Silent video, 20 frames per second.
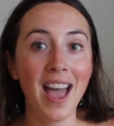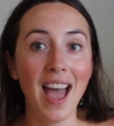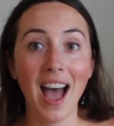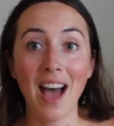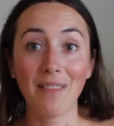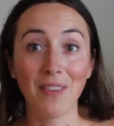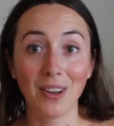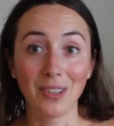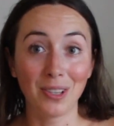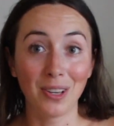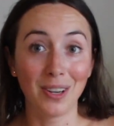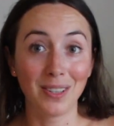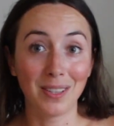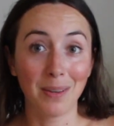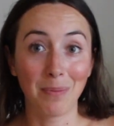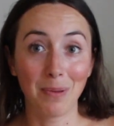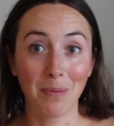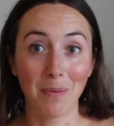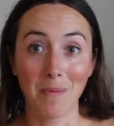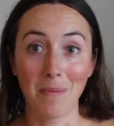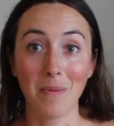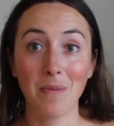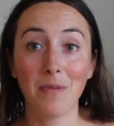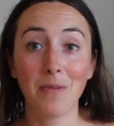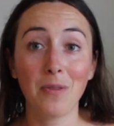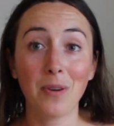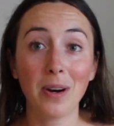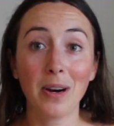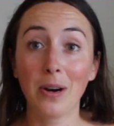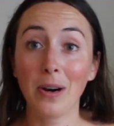have also hooked up with women
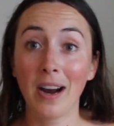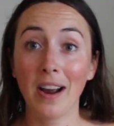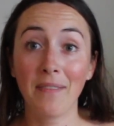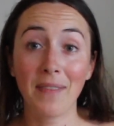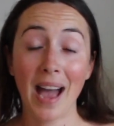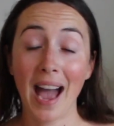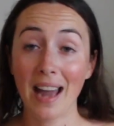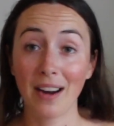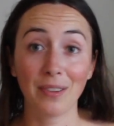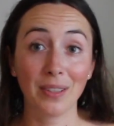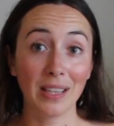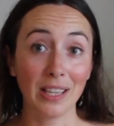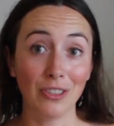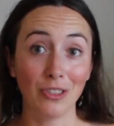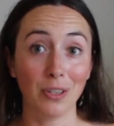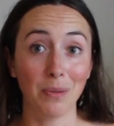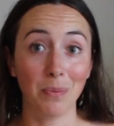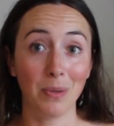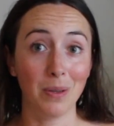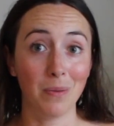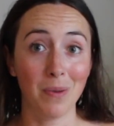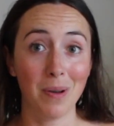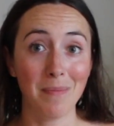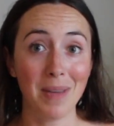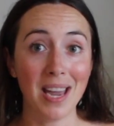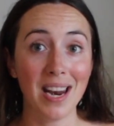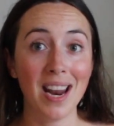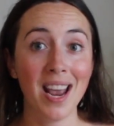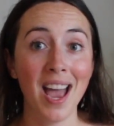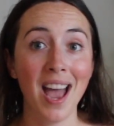before or have had a relationship with a
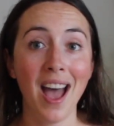woman.